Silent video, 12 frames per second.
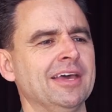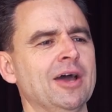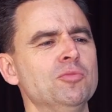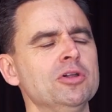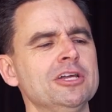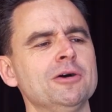
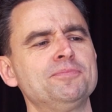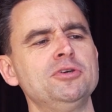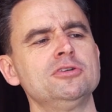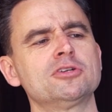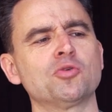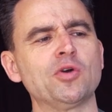and we'll help
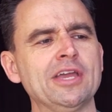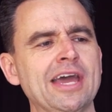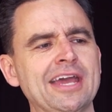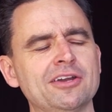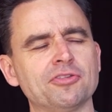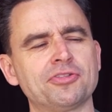you
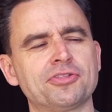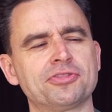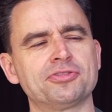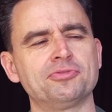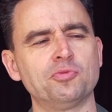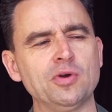create
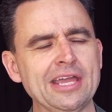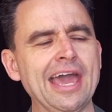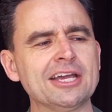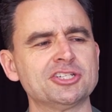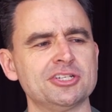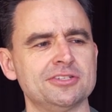3
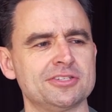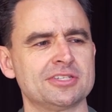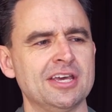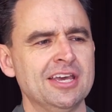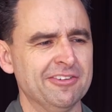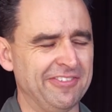actions
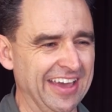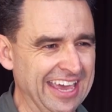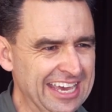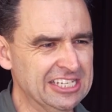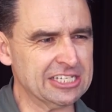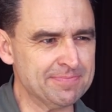for
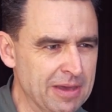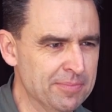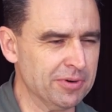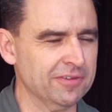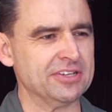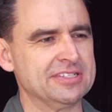each
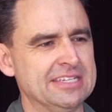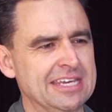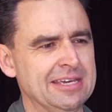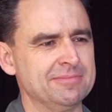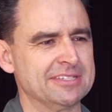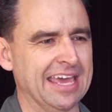member of the
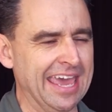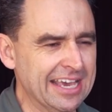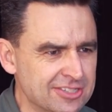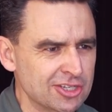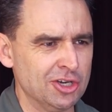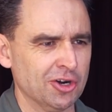team to
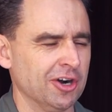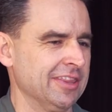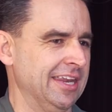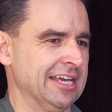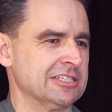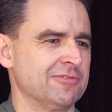execute on
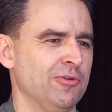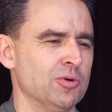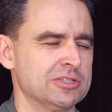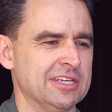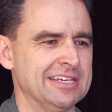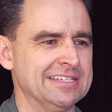in the next
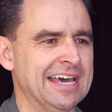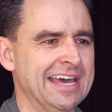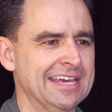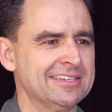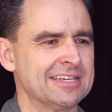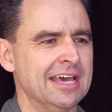14
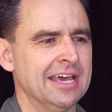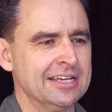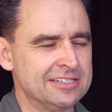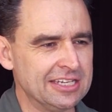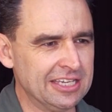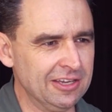days
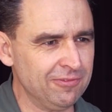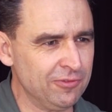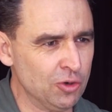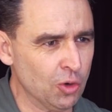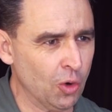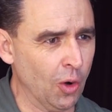to give
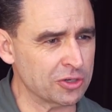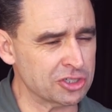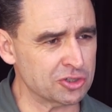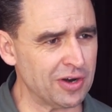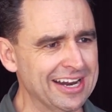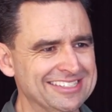your
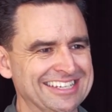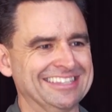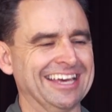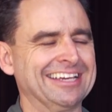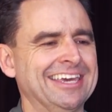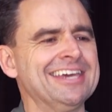strategy
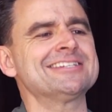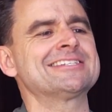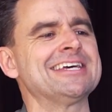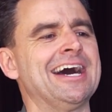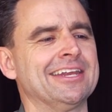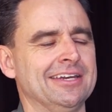the
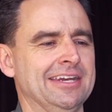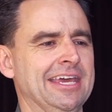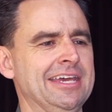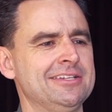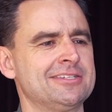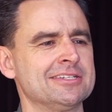kickstart it
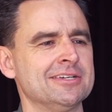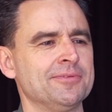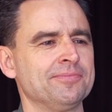needs